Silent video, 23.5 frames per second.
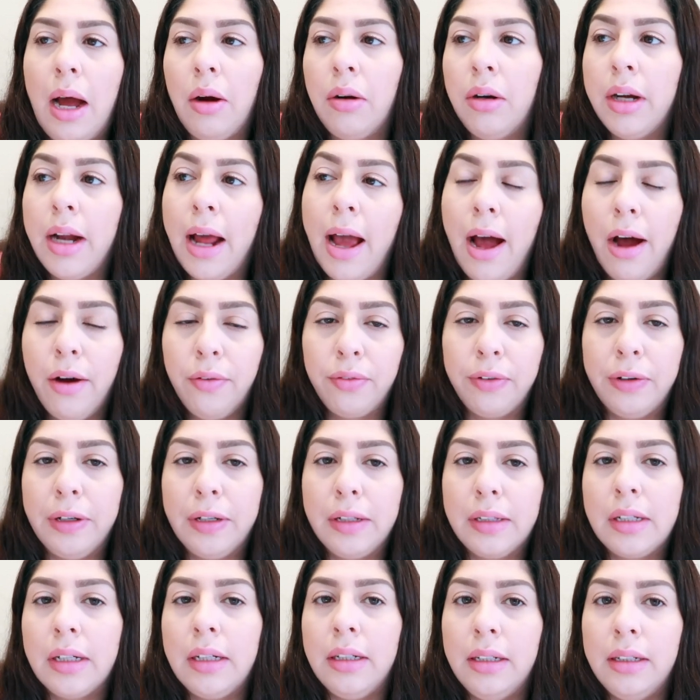hour and a half
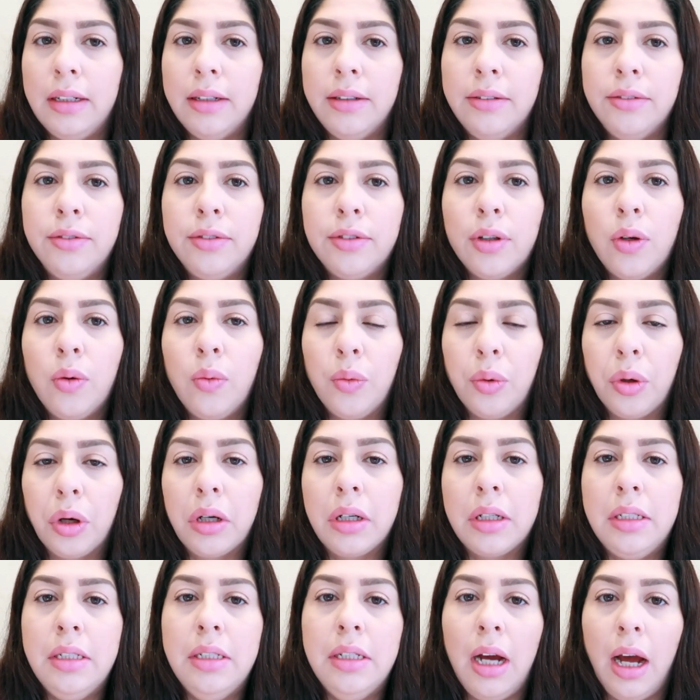worth of
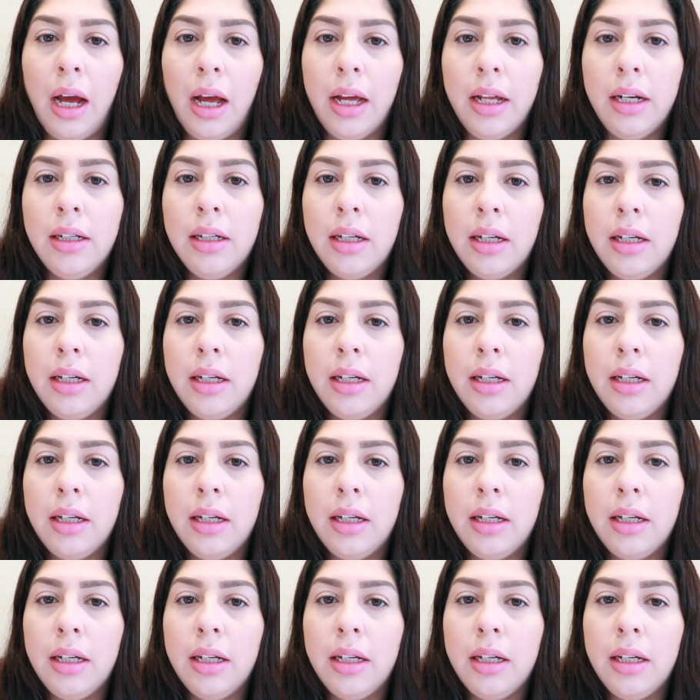work done.